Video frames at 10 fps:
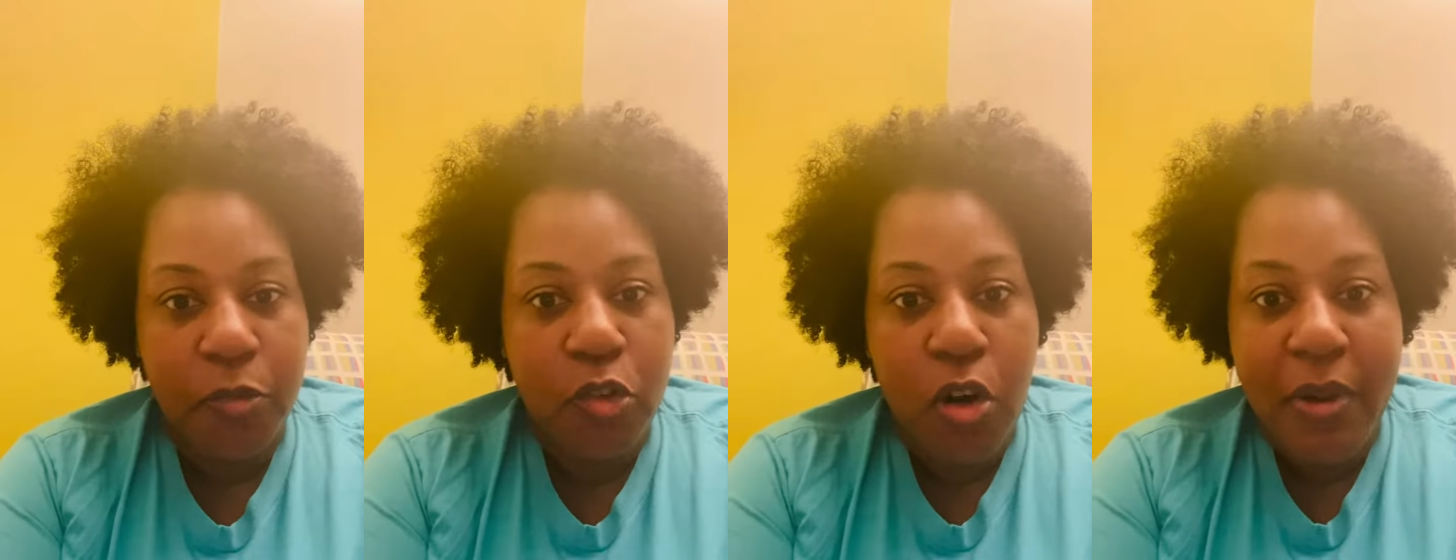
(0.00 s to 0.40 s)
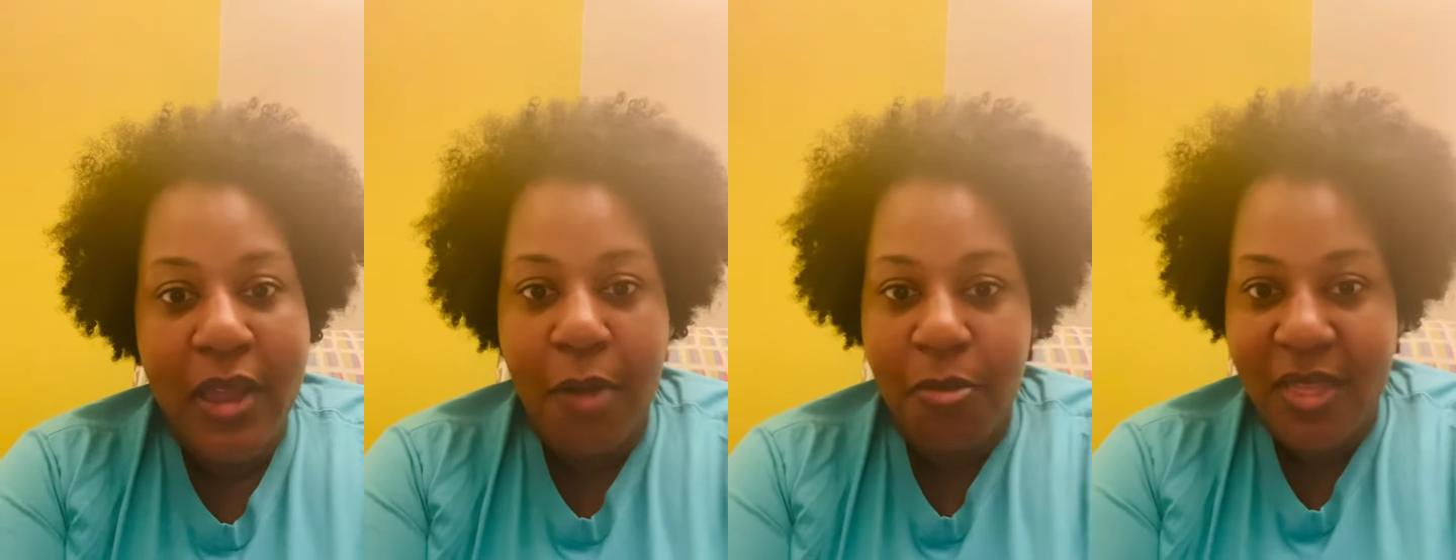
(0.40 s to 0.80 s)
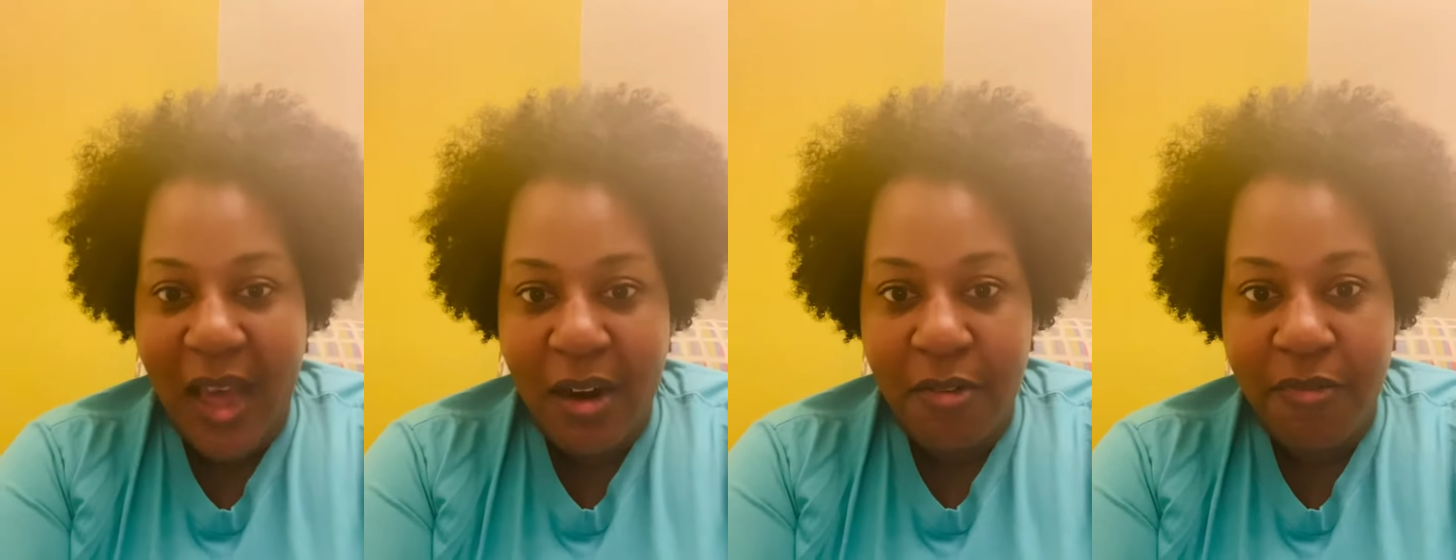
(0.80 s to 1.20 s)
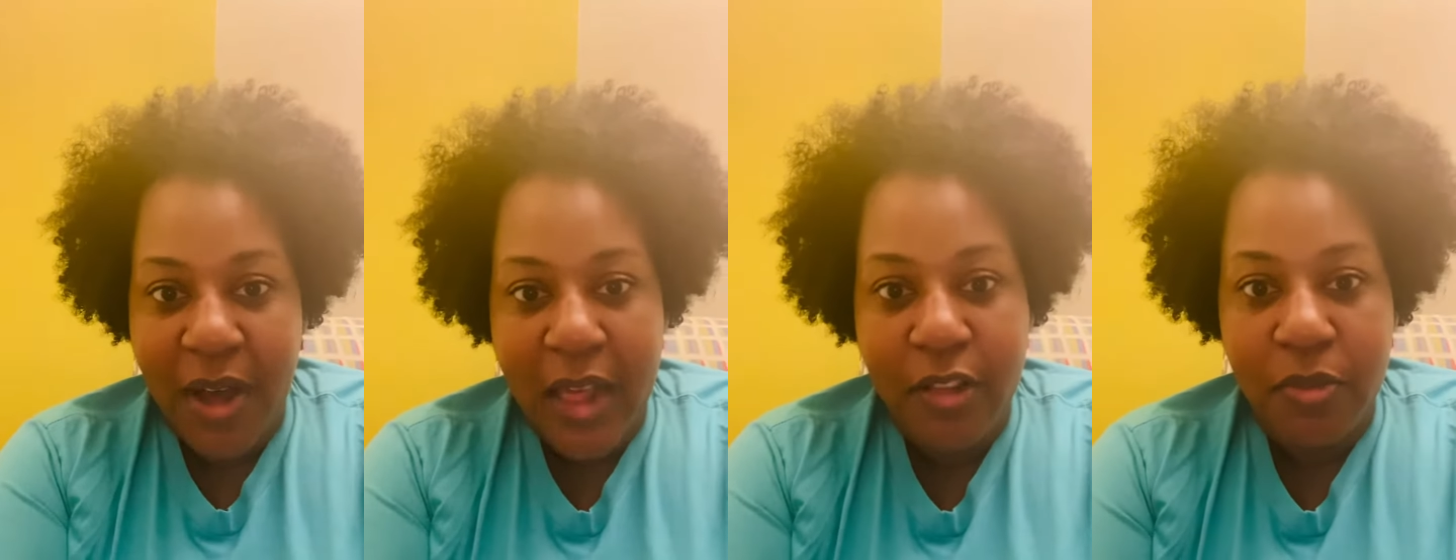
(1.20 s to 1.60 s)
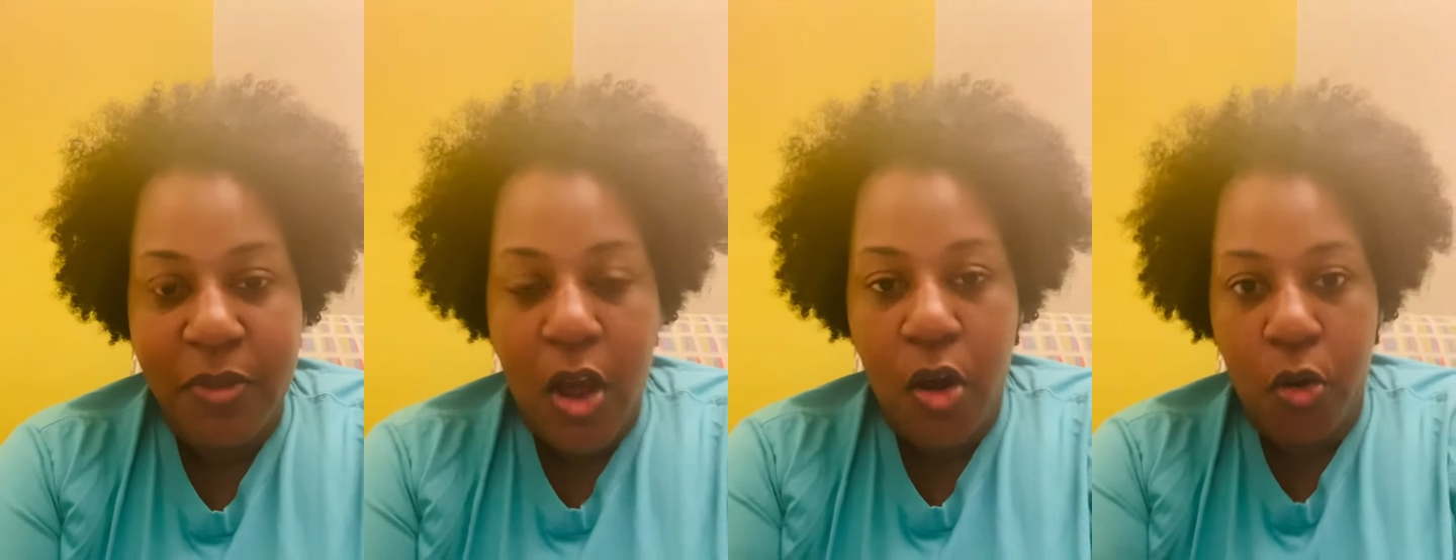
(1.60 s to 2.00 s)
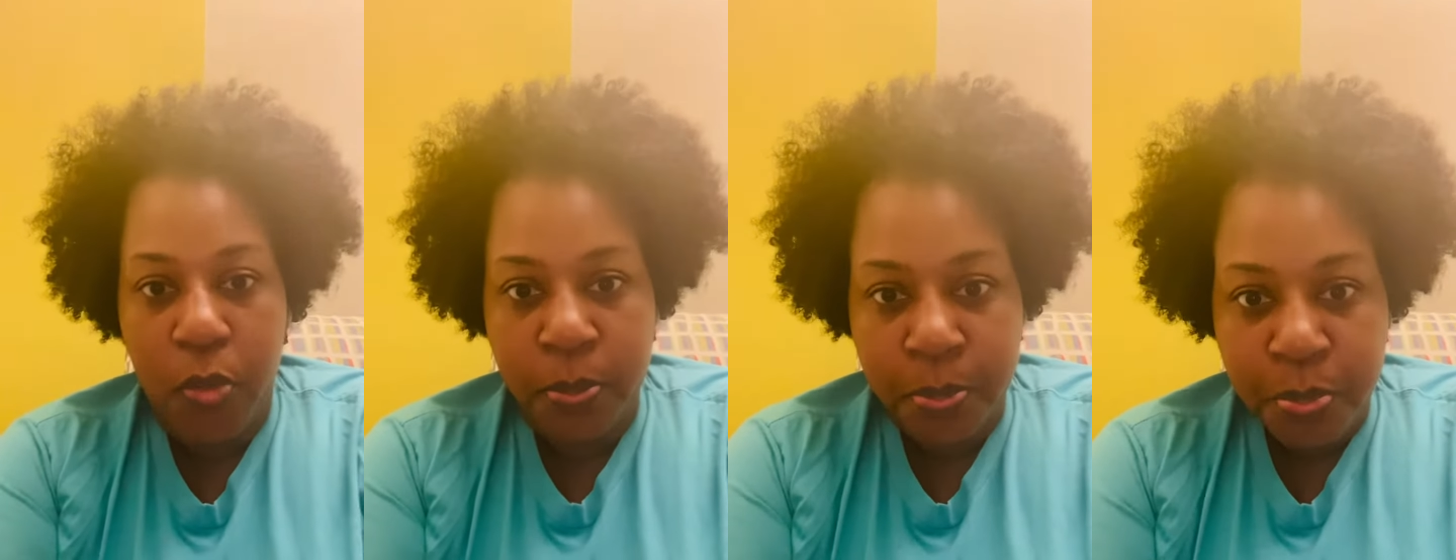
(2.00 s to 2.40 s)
Growing up without a father in my home,